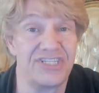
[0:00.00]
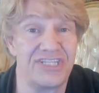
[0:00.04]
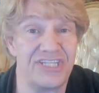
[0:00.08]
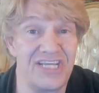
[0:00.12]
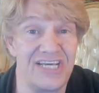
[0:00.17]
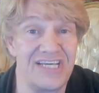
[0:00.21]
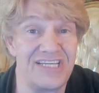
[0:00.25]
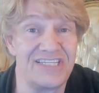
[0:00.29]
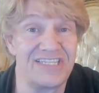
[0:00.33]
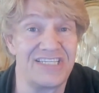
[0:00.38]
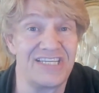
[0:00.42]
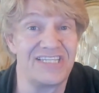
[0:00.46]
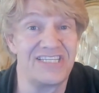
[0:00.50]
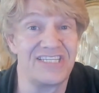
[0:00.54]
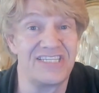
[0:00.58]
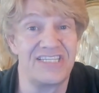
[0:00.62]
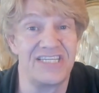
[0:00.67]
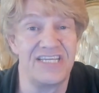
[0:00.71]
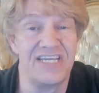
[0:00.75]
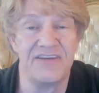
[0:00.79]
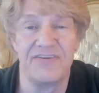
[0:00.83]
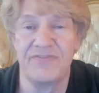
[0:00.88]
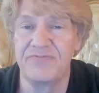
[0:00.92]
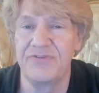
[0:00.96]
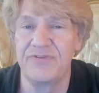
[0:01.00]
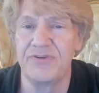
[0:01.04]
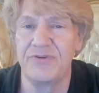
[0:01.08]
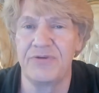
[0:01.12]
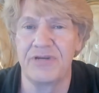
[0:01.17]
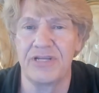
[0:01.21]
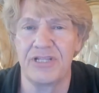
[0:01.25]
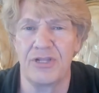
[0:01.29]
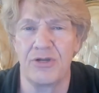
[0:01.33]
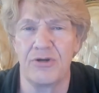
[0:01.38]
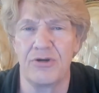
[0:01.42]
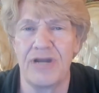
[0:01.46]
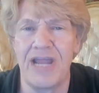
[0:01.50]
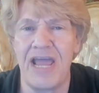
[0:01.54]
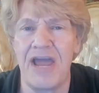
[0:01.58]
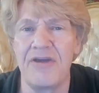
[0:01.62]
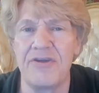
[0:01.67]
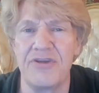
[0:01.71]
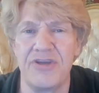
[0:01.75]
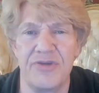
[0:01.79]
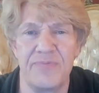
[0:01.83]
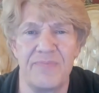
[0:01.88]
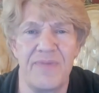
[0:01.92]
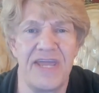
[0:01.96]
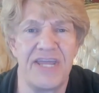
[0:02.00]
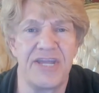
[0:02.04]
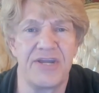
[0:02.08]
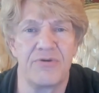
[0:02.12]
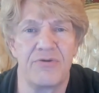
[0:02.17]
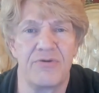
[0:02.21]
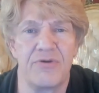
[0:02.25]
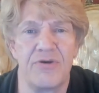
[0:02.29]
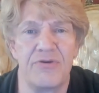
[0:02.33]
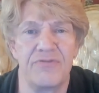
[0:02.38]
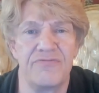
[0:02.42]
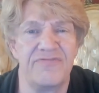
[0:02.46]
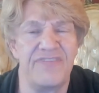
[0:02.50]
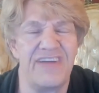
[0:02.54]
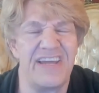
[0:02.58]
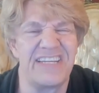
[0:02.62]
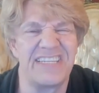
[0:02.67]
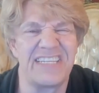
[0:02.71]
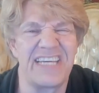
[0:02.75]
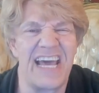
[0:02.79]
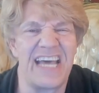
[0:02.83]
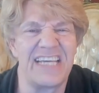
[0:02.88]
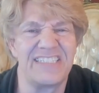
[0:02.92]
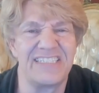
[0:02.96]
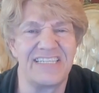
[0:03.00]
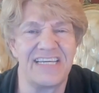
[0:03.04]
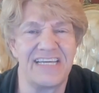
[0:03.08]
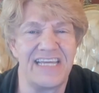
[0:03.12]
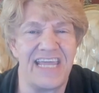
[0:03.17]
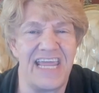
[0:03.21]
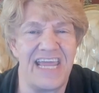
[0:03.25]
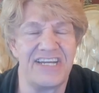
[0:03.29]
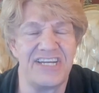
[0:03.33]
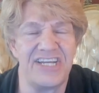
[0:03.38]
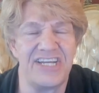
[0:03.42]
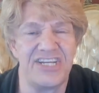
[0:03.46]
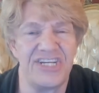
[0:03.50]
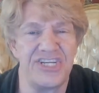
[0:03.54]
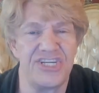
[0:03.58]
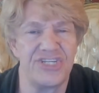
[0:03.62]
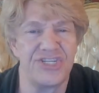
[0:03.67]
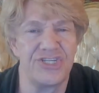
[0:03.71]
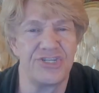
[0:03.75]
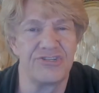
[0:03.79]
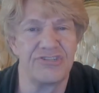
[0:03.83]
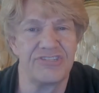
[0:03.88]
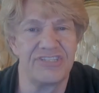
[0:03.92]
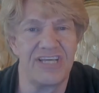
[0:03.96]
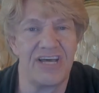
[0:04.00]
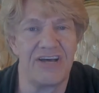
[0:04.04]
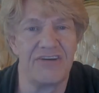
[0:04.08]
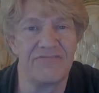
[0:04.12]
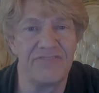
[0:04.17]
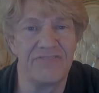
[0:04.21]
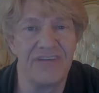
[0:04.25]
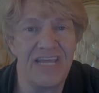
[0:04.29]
this and see if you can learn how you can make your own fantastic candy dish yourself,